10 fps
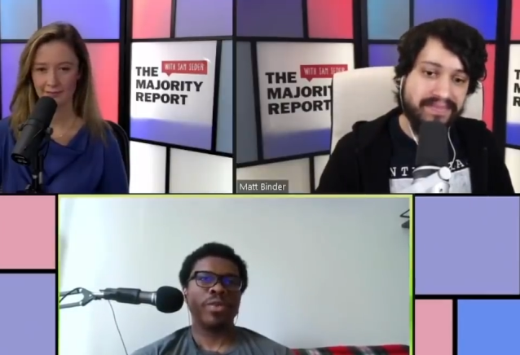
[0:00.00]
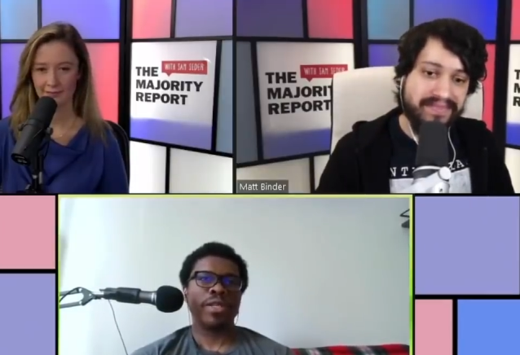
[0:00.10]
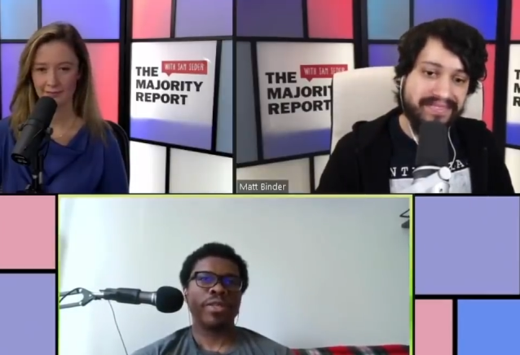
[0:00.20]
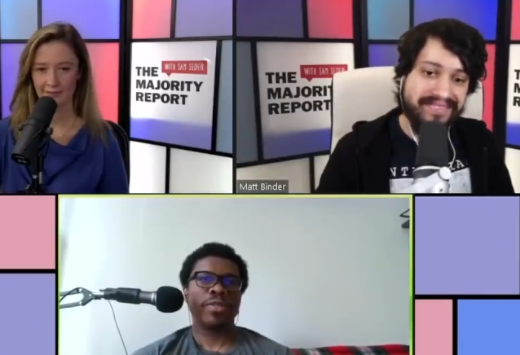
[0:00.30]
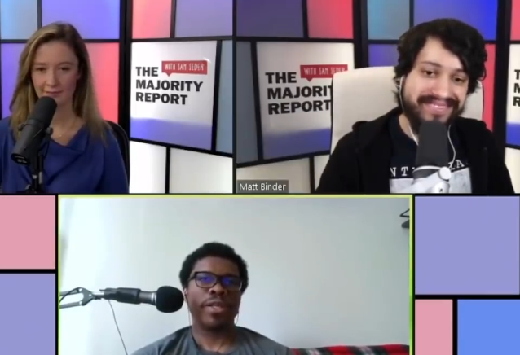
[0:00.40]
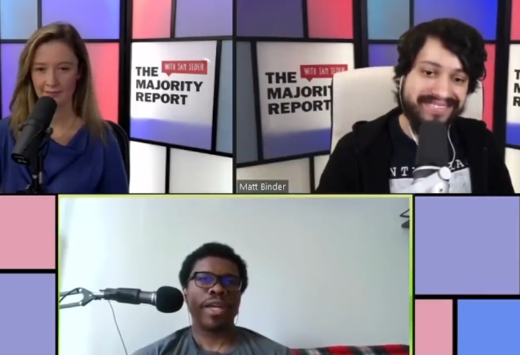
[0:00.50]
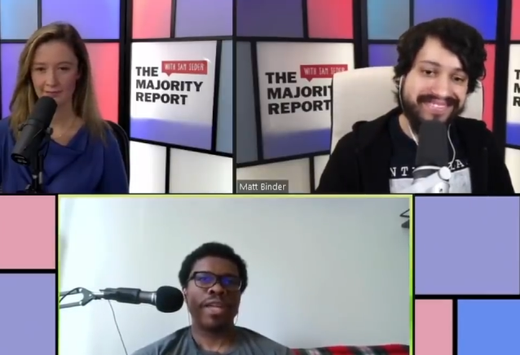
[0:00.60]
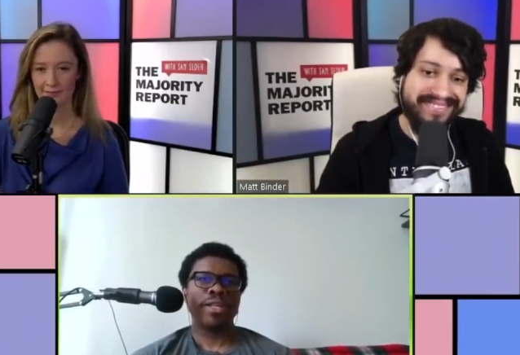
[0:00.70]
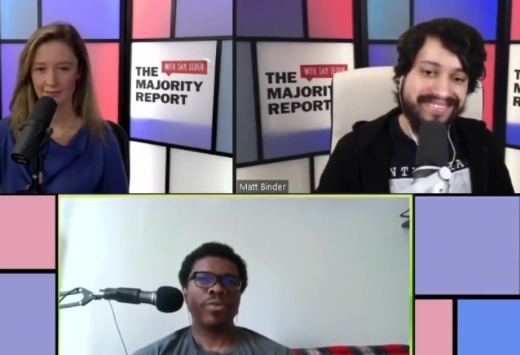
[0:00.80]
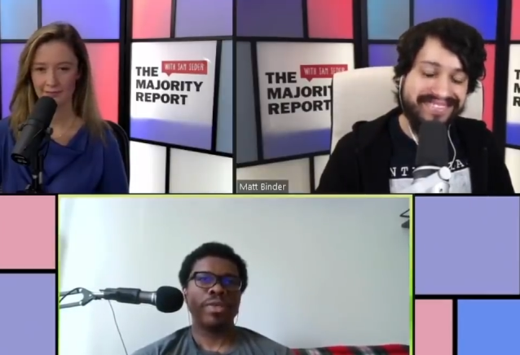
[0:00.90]
Speaker 1: where like they're like
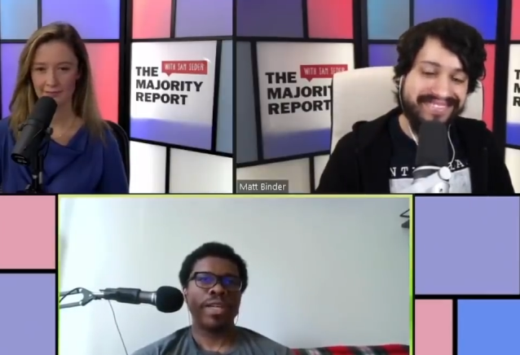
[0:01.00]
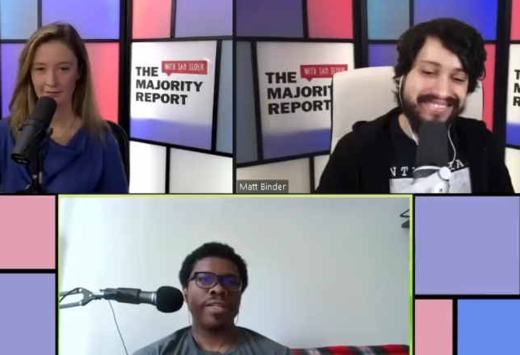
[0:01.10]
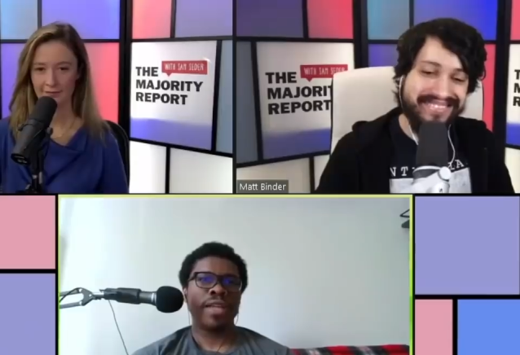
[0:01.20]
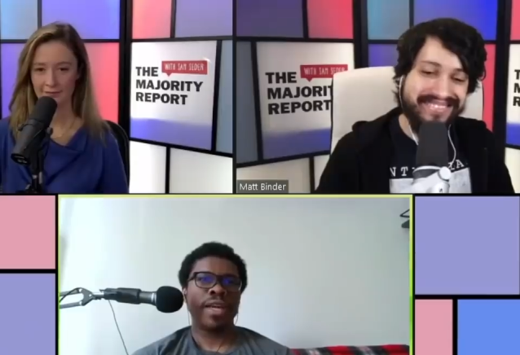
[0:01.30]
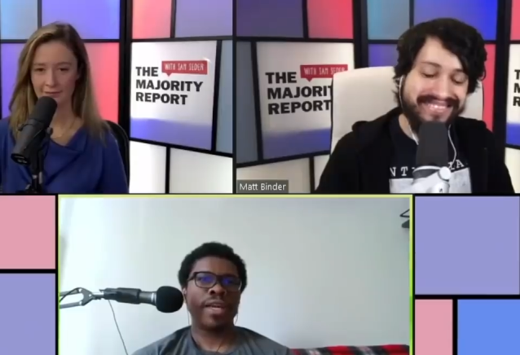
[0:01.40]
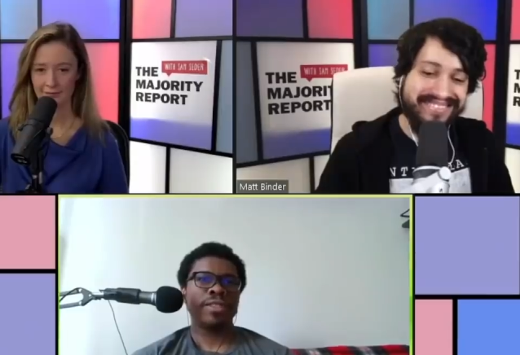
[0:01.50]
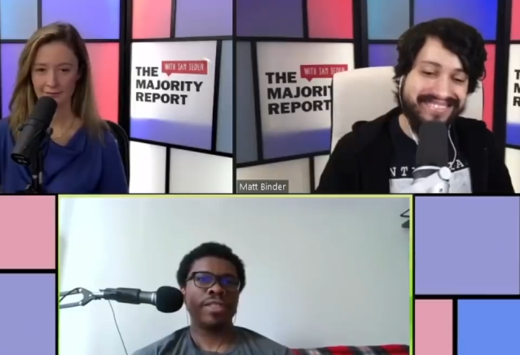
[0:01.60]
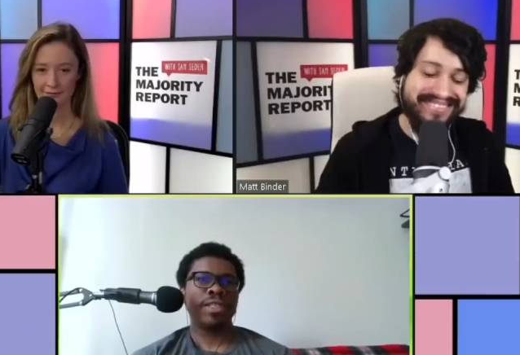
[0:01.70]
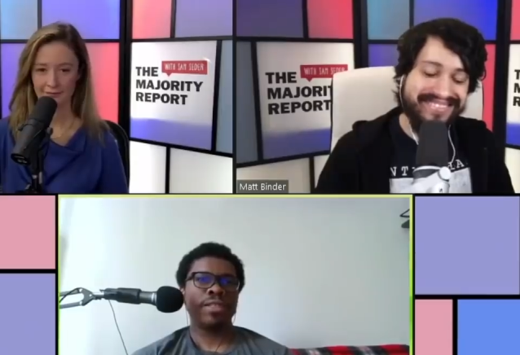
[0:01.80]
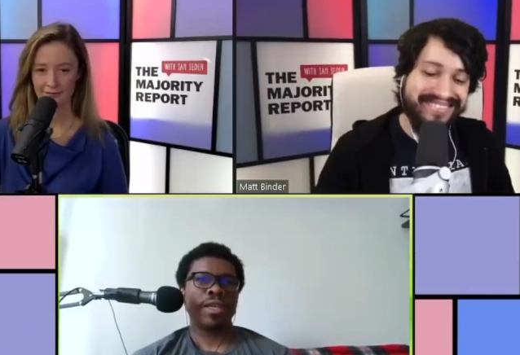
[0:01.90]
ha- doing that
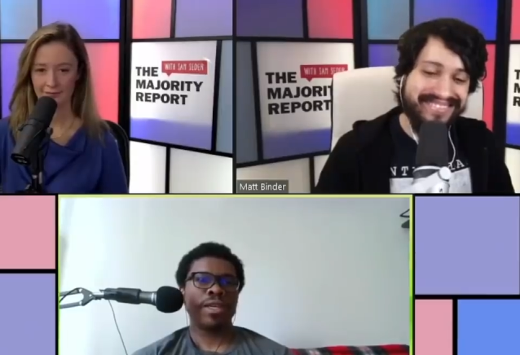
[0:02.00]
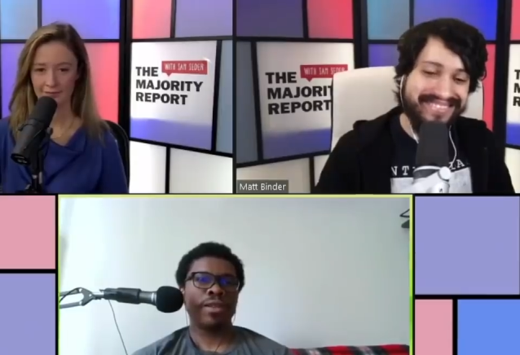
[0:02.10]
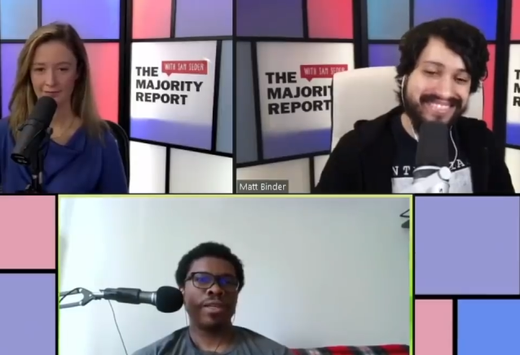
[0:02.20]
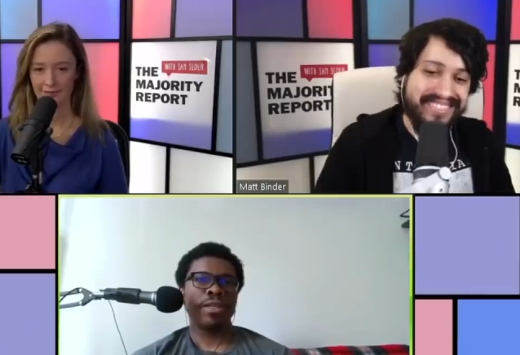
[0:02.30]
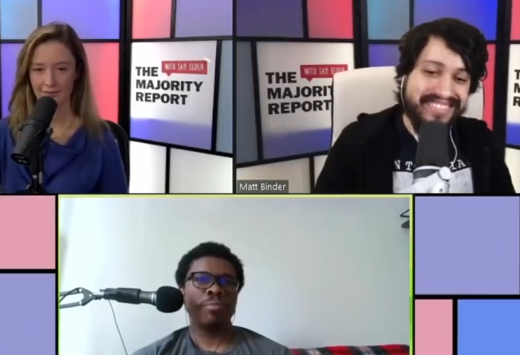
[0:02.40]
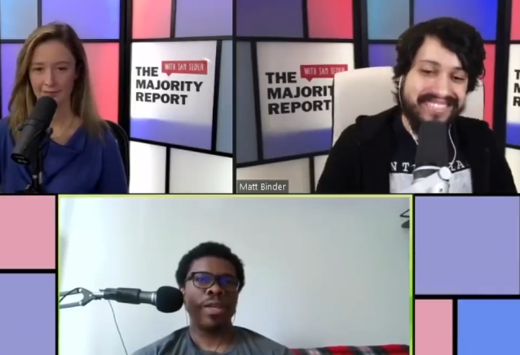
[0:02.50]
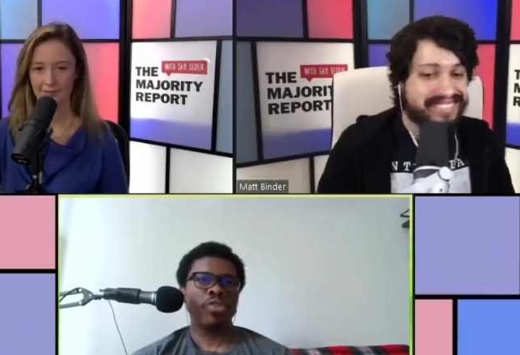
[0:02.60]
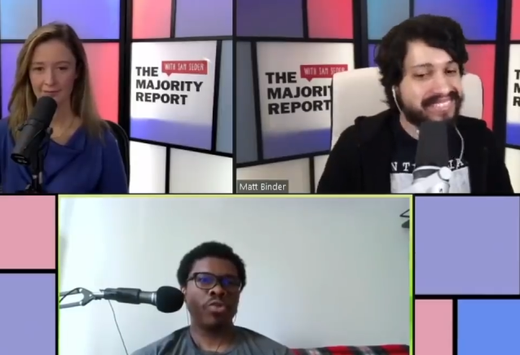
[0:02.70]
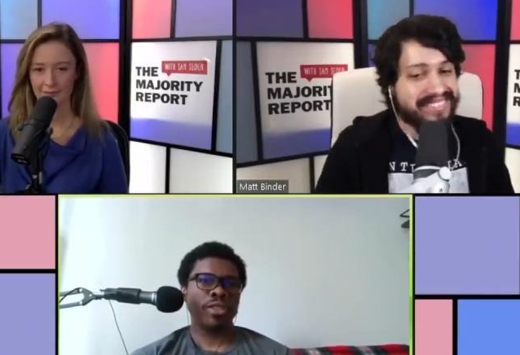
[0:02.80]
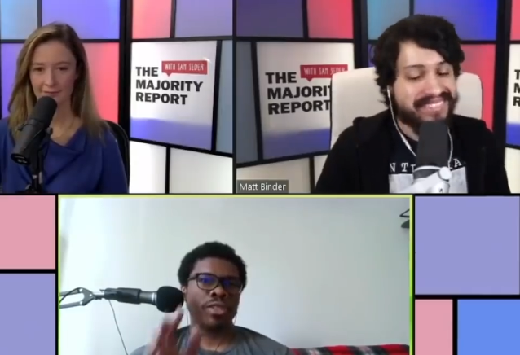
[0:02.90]
dance in like the
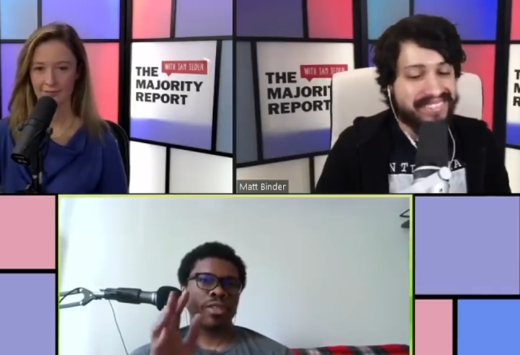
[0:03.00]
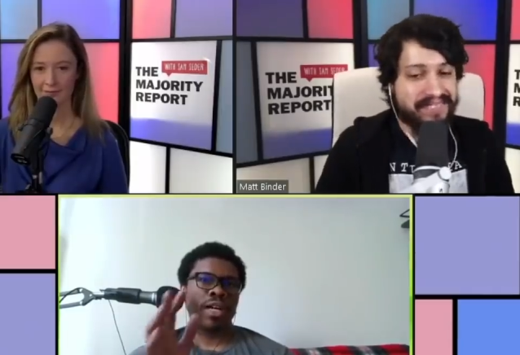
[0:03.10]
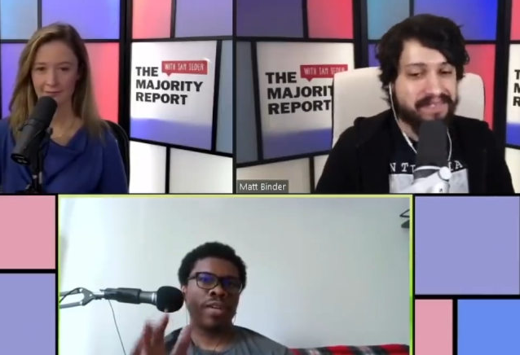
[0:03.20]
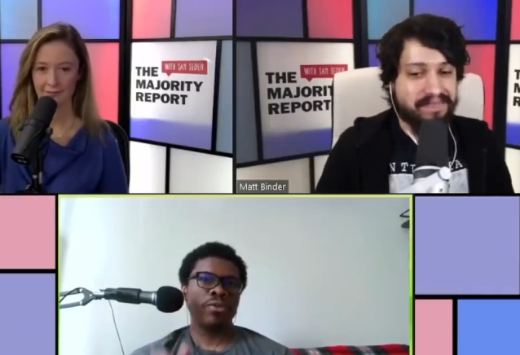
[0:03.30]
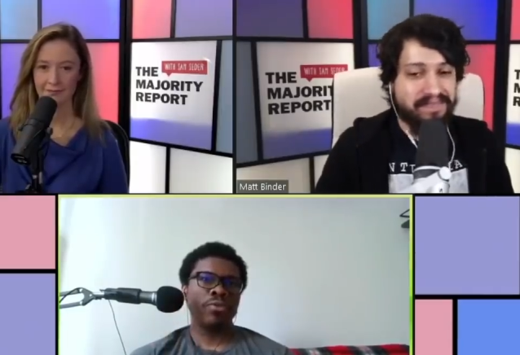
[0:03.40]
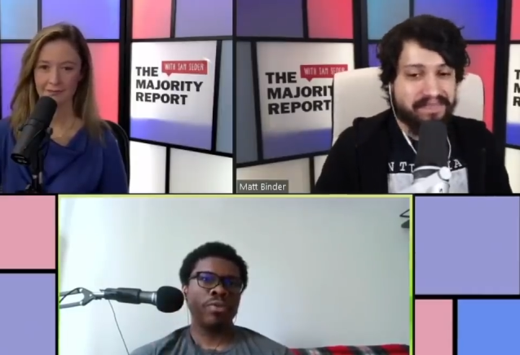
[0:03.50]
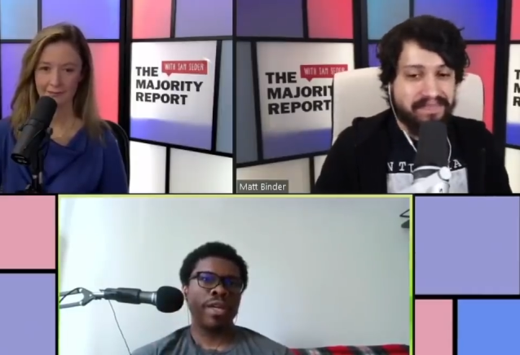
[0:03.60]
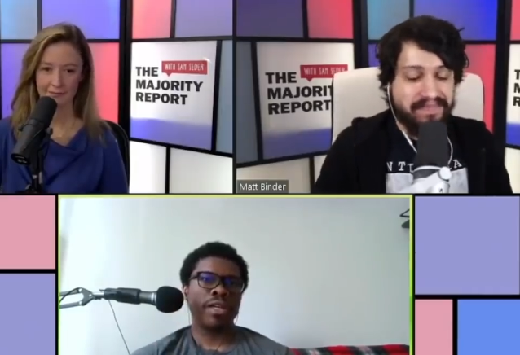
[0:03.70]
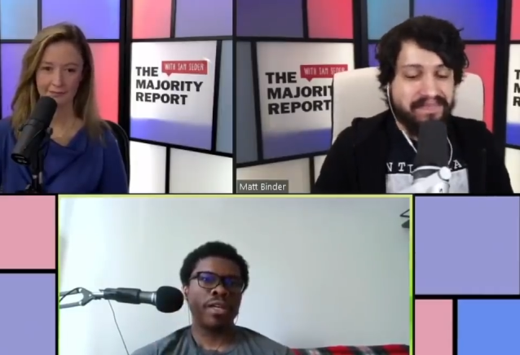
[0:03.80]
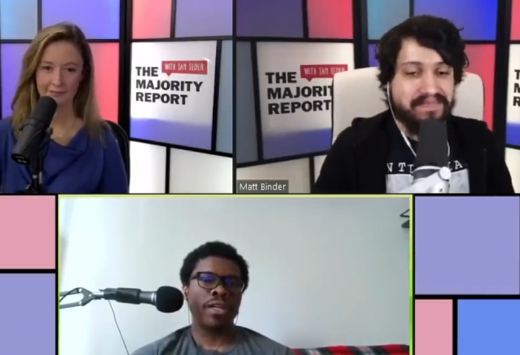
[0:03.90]
Matrix style,
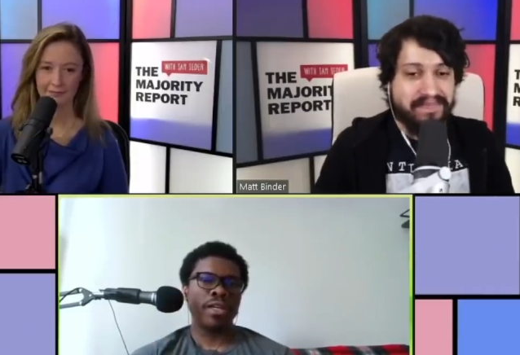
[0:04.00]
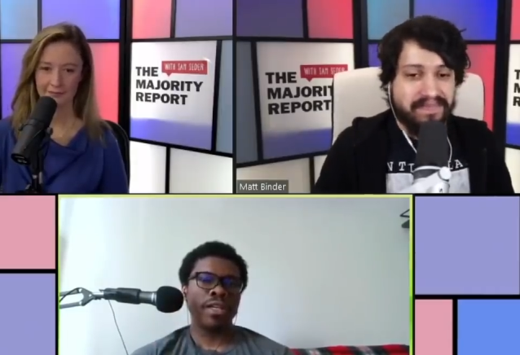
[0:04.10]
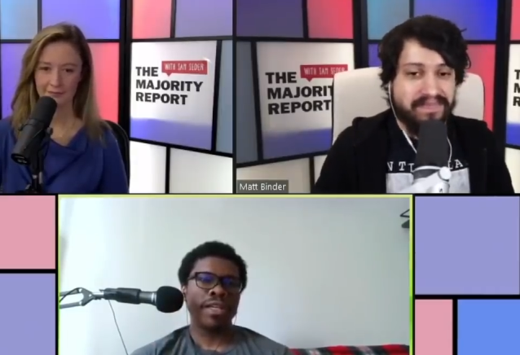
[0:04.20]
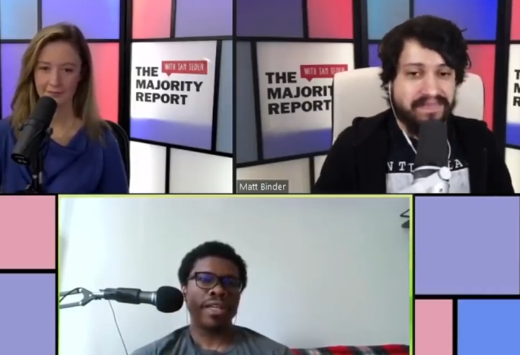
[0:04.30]
like a uh,